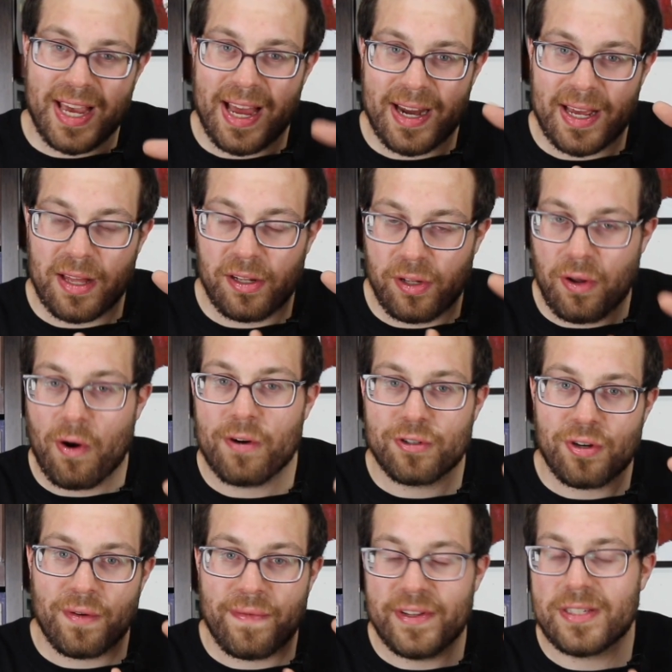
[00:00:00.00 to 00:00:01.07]
getting
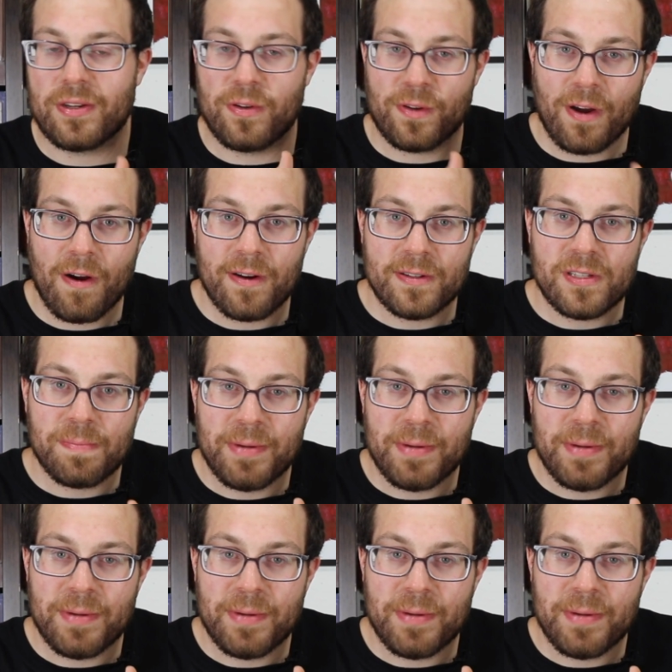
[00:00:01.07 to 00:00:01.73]
larger physical cards?